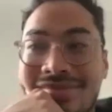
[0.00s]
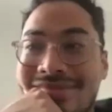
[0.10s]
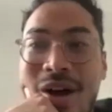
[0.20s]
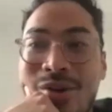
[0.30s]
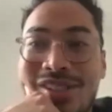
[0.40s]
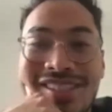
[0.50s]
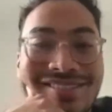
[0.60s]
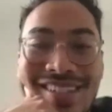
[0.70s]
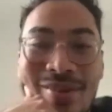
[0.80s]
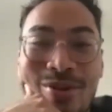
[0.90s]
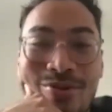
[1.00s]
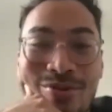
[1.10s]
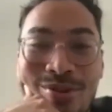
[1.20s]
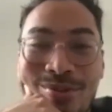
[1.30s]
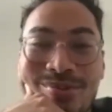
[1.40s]
that was it. I went
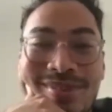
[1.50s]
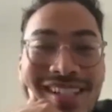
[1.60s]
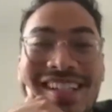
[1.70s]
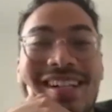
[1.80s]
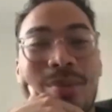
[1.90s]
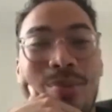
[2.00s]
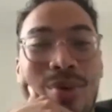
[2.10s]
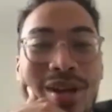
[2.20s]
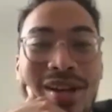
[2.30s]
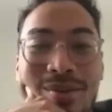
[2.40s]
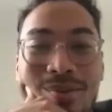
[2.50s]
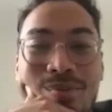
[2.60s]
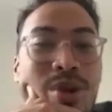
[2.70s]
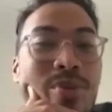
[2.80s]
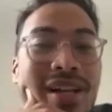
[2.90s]
from being
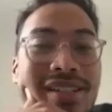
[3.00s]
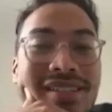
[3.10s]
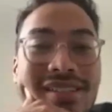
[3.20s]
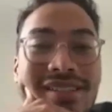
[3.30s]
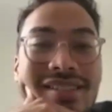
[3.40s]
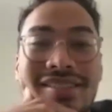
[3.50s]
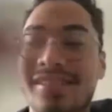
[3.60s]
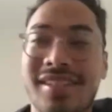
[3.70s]
pre-med to